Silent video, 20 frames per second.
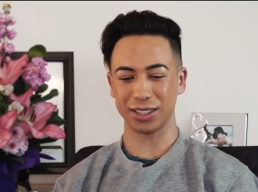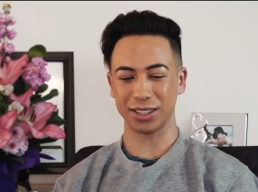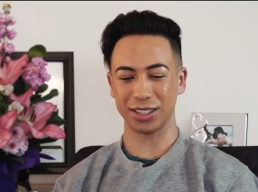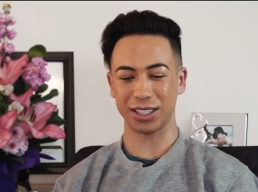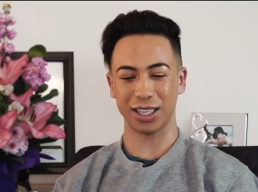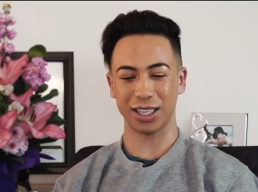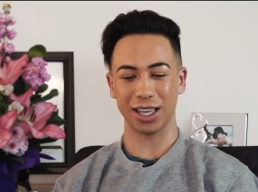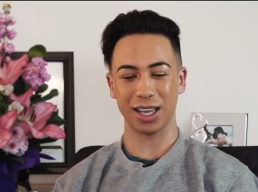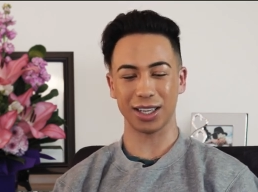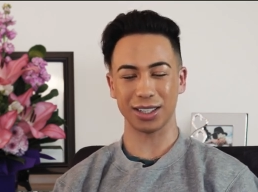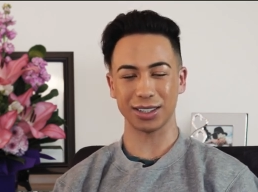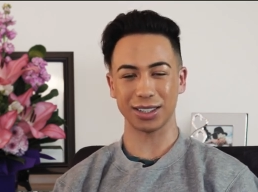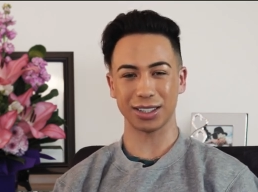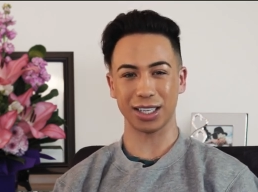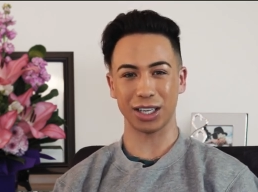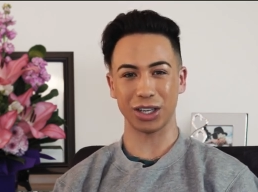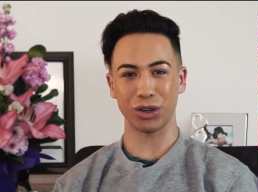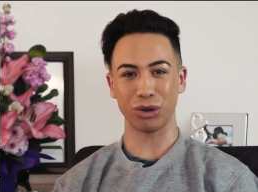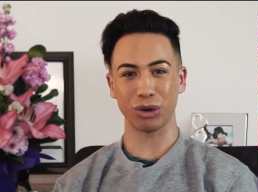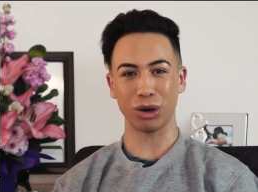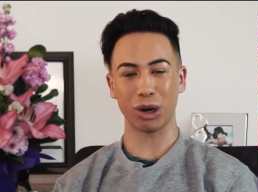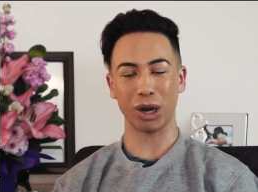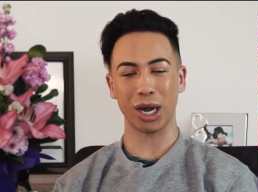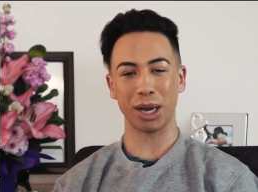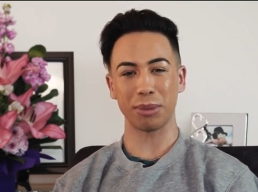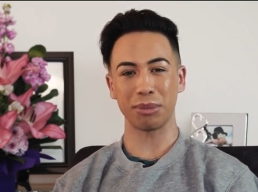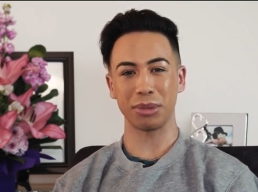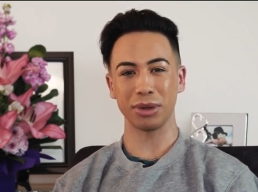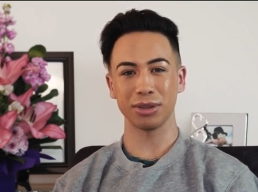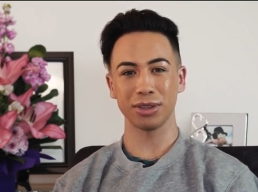to, yeah, say you grow
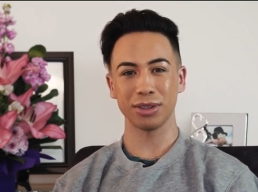up